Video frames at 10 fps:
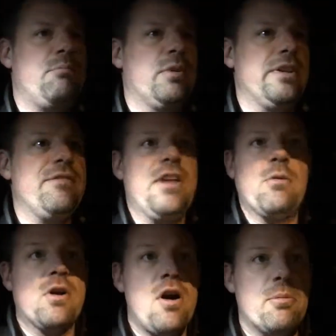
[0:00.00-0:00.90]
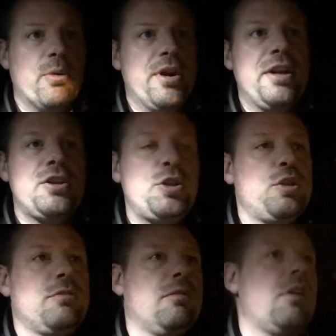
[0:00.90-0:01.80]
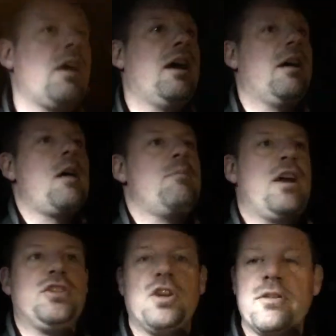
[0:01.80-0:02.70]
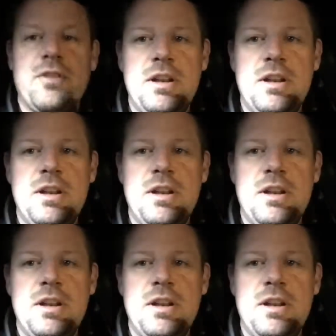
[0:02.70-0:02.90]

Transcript: believe they were all British. I'm not sure if